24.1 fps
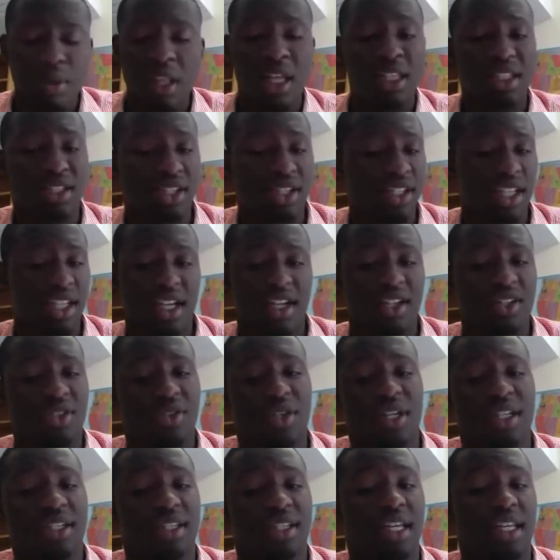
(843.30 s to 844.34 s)
Just like
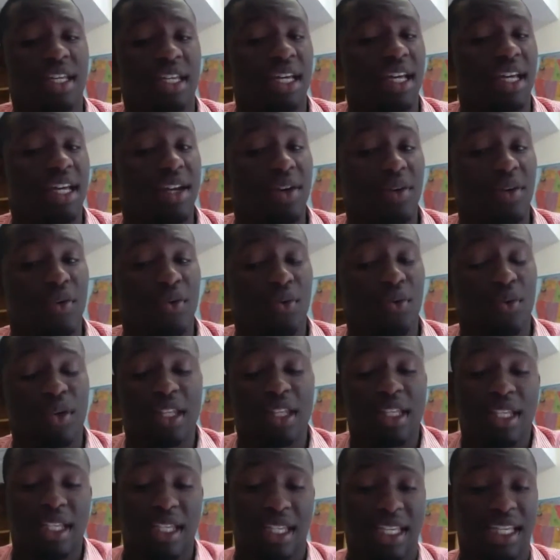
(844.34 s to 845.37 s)
Andrea said,
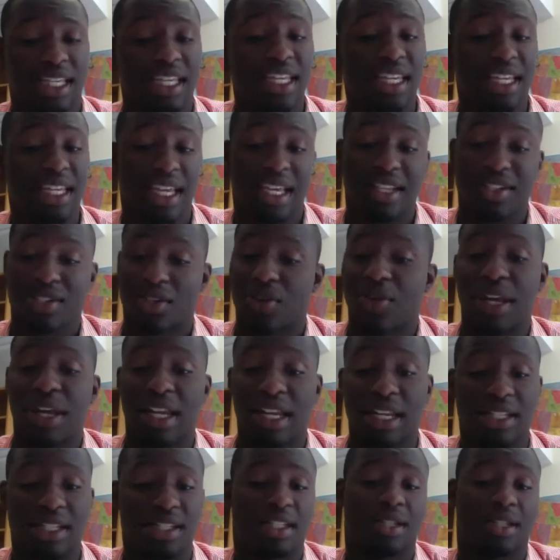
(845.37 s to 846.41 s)
really getting
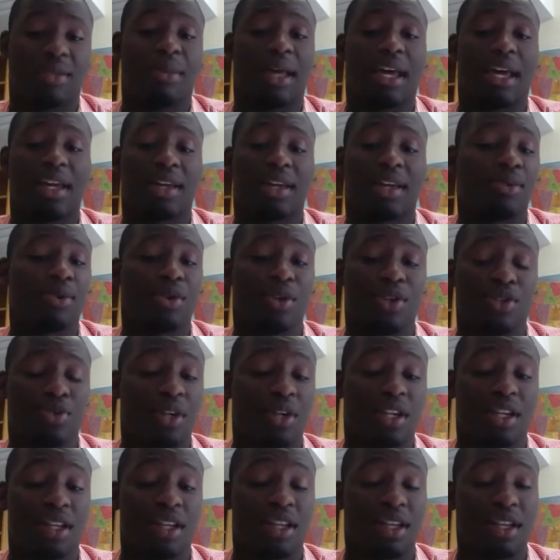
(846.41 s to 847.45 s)
integrated into the Black community is
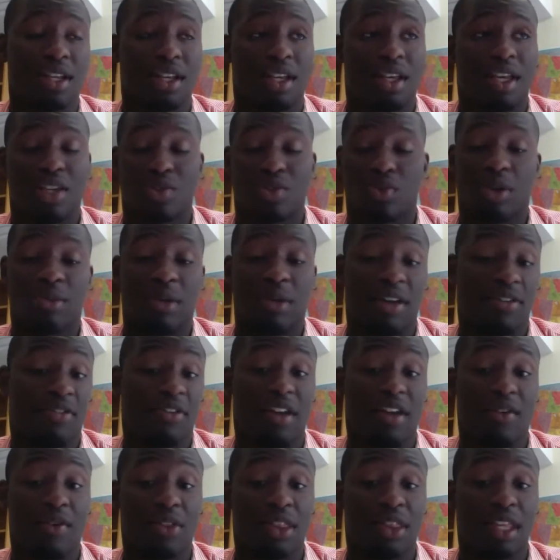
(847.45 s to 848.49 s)
one of my
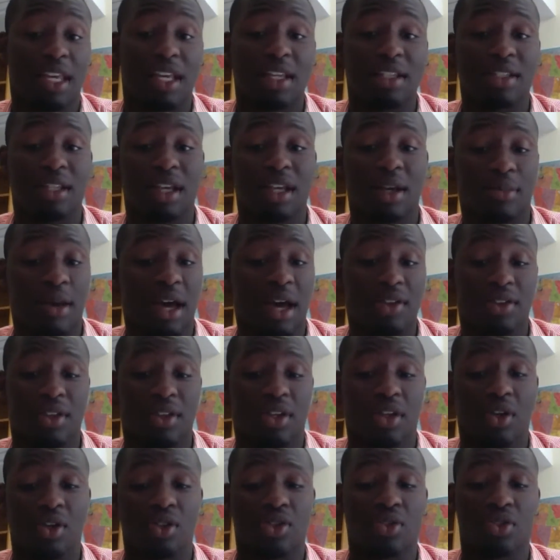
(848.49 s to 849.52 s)
favorite things about the
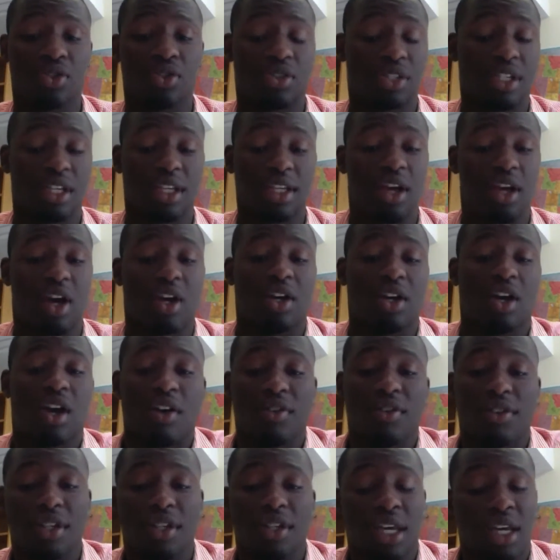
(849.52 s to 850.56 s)
cultural scene on
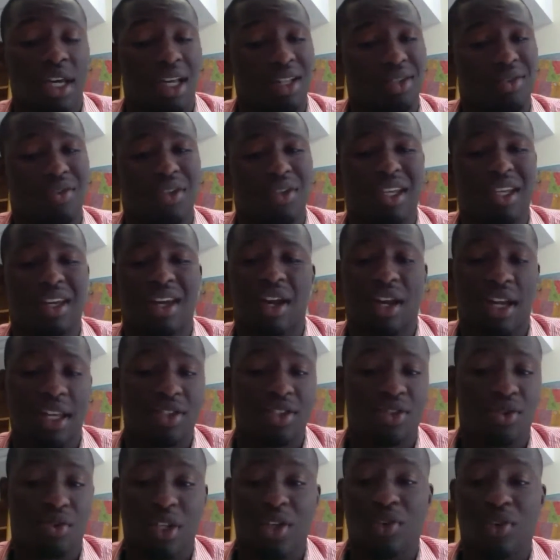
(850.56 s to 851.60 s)
Harvard. It's
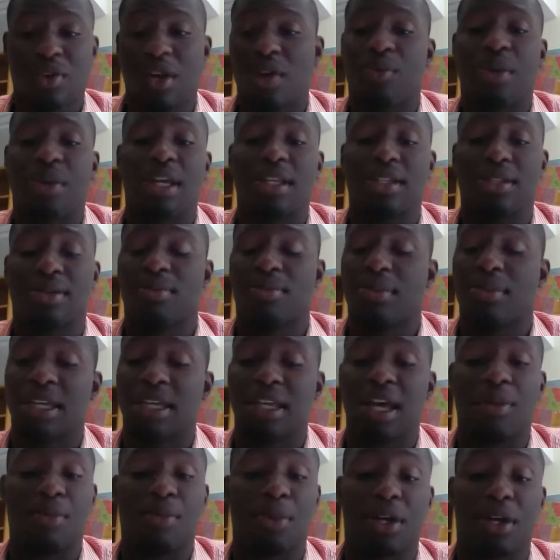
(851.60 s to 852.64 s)
a really great way to
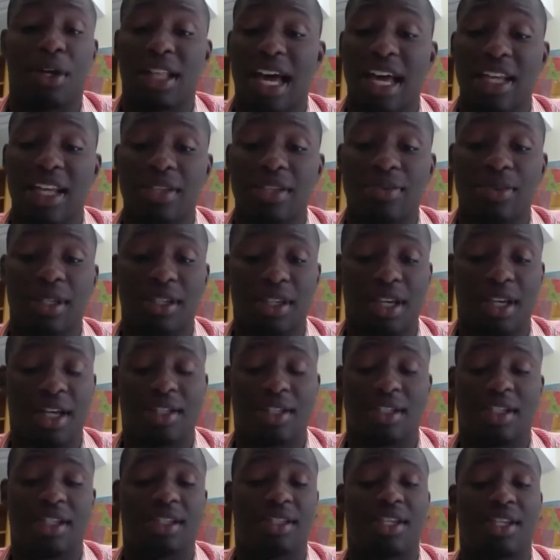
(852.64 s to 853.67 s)
meet upperclassmen,
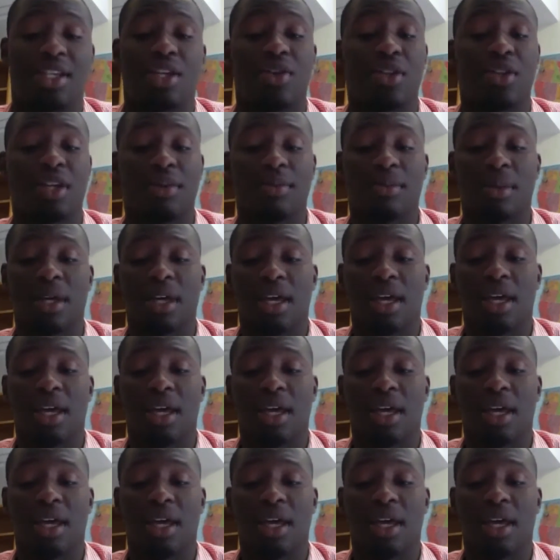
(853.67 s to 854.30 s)
to get to know them,